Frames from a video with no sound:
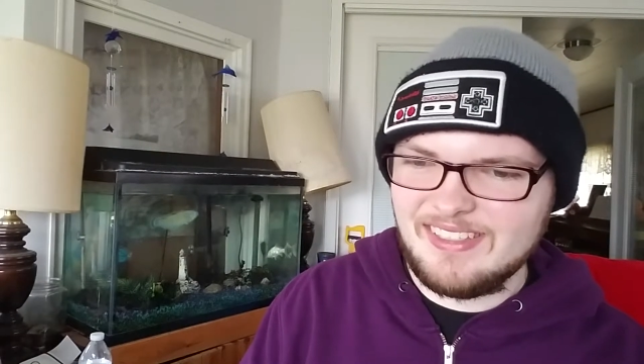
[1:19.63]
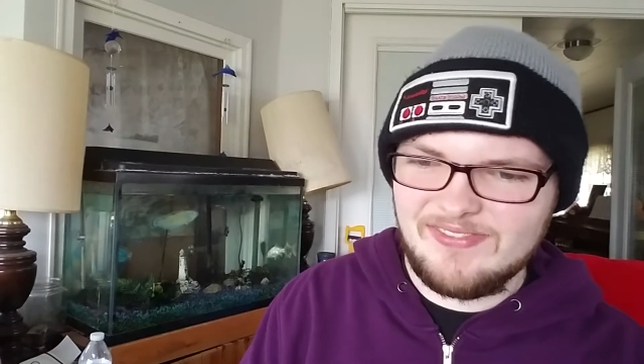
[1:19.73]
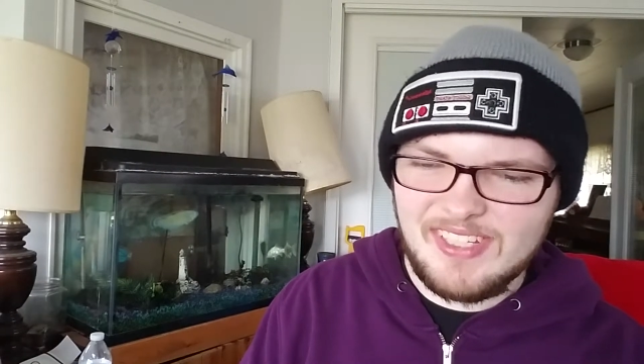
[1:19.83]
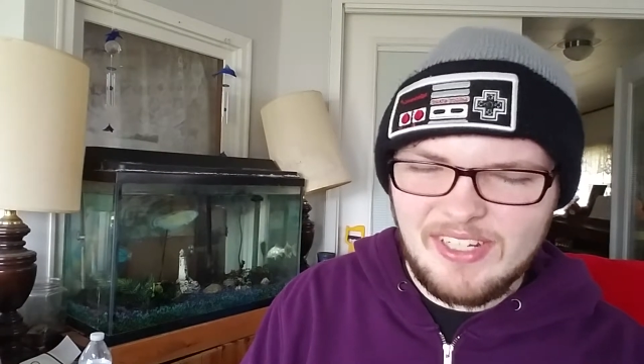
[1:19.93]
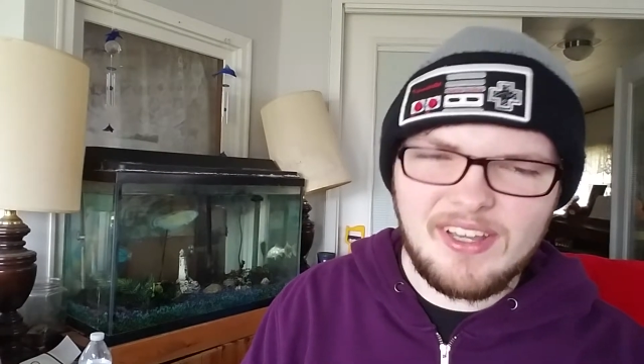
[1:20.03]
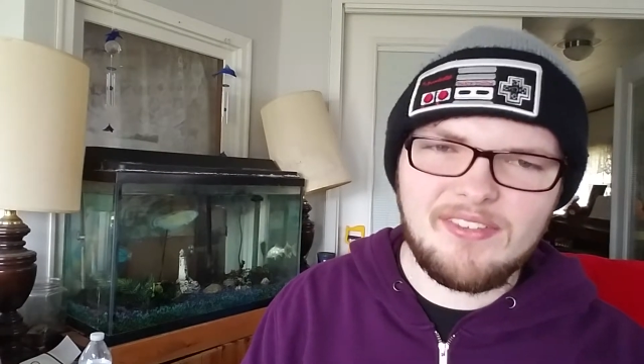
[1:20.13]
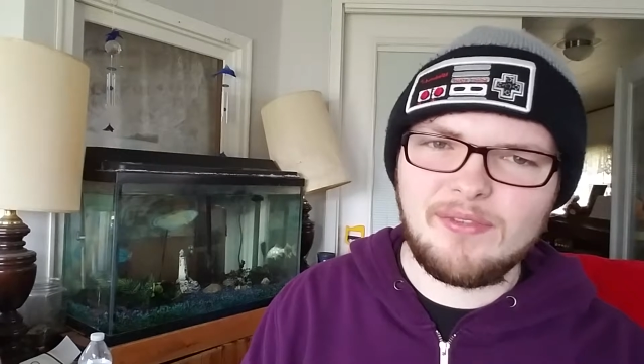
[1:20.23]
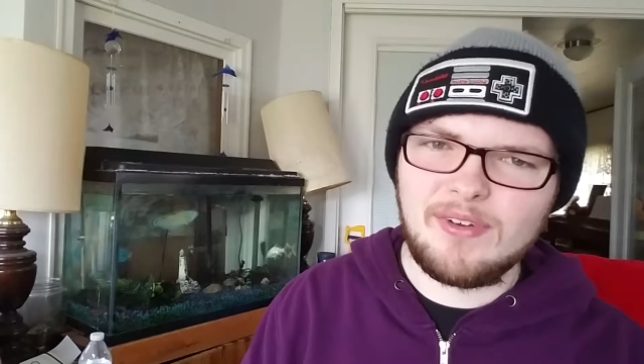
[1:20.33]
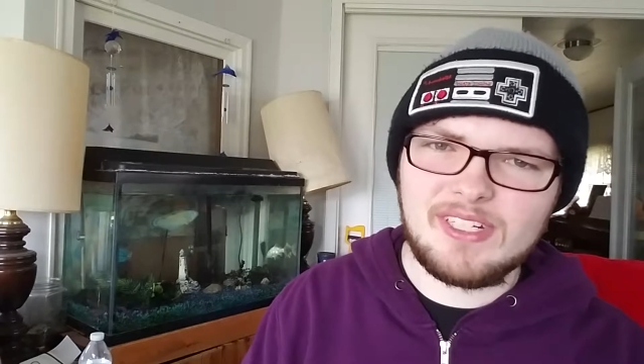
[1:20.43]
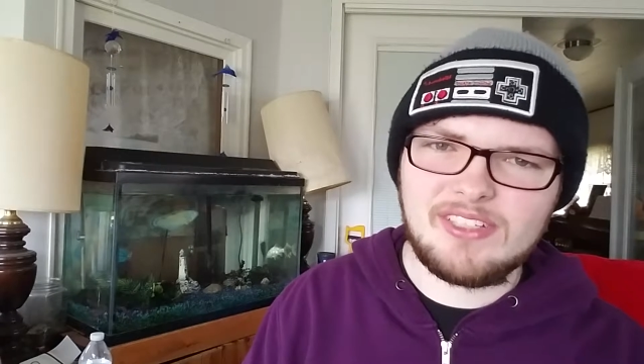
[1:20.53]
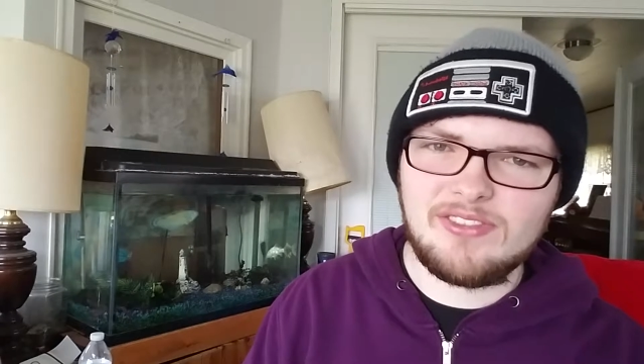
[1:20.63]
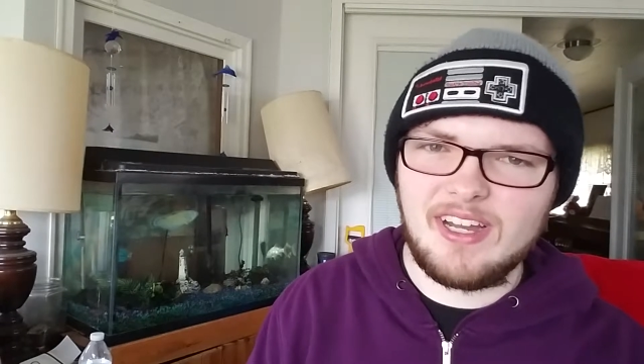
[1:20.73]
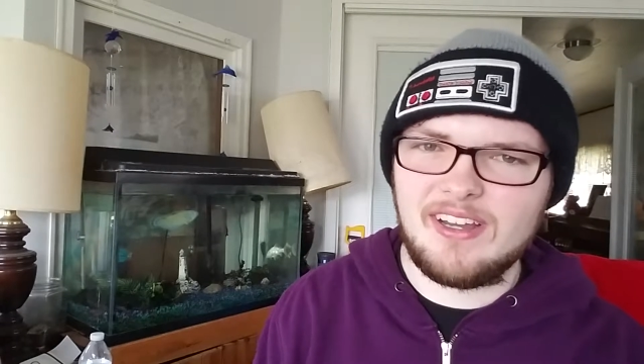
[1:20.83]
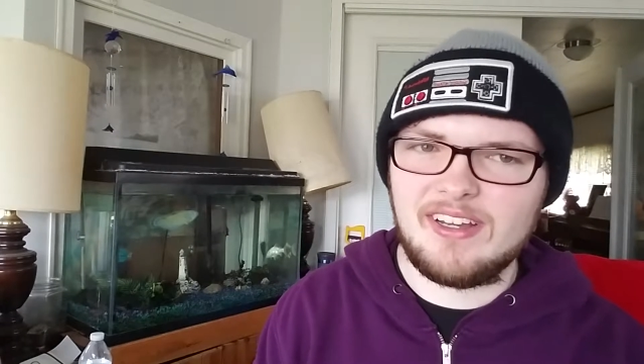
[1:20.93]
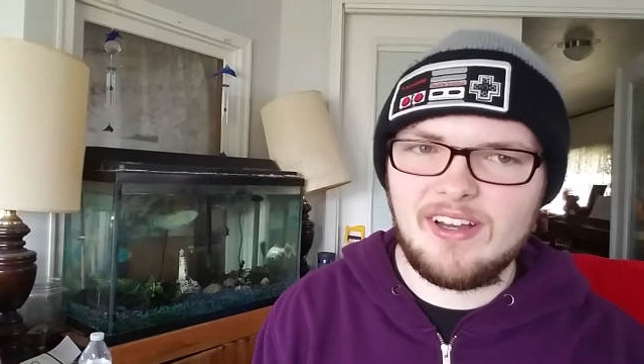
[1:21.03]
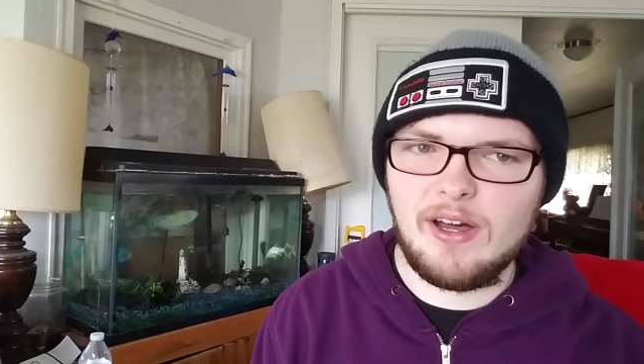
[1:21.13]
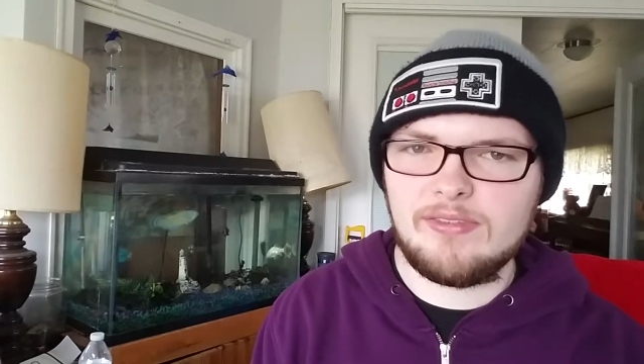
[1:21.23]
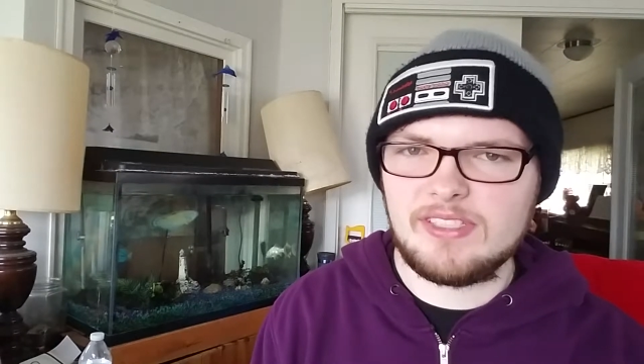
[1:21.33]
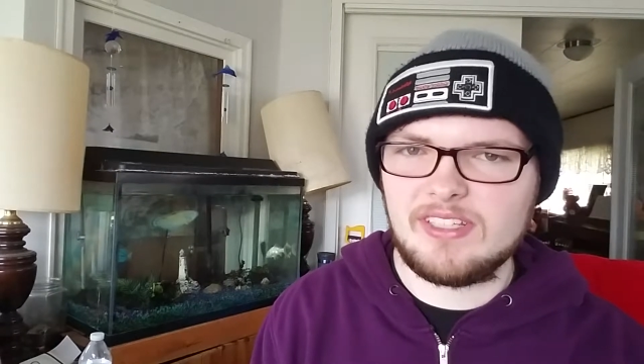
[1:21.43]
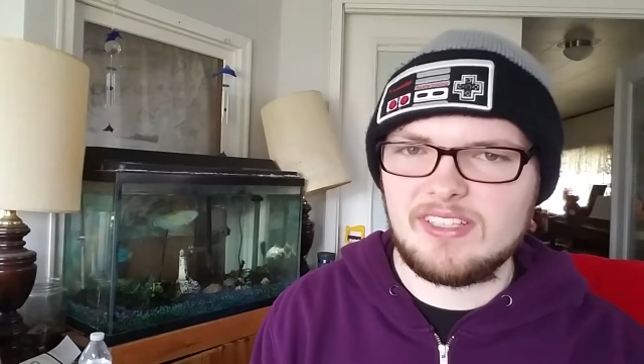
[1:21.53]
We don't even really delve
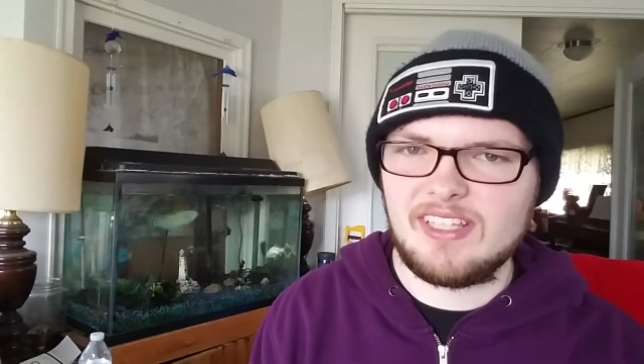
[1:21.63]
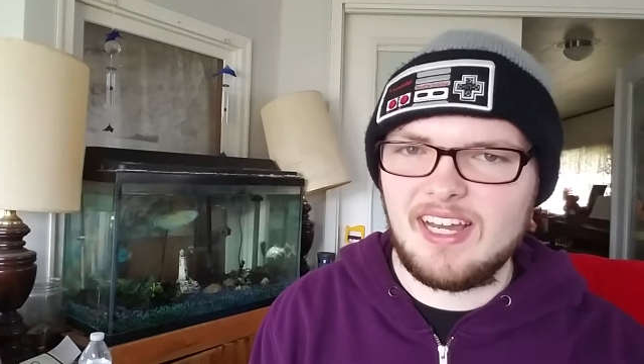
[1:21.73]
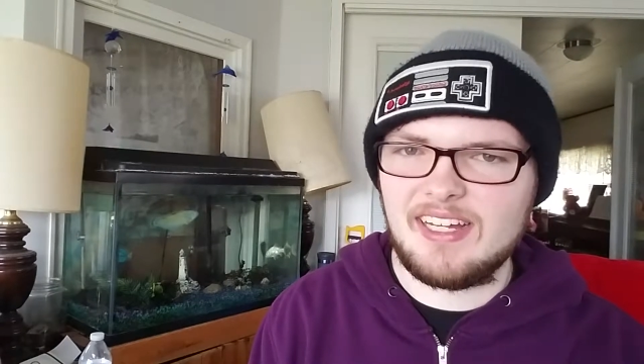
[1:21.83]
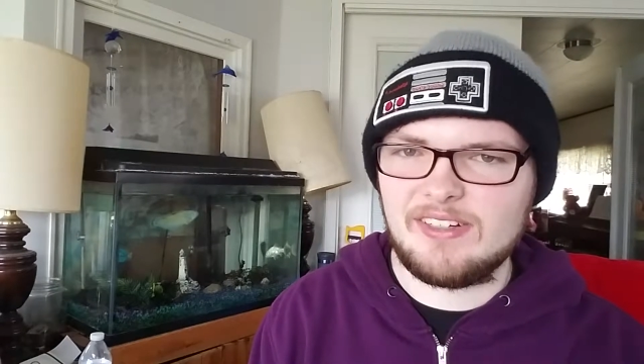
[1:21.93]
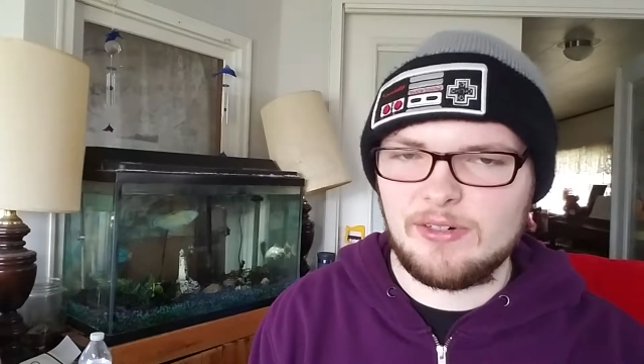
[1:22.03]
into the thought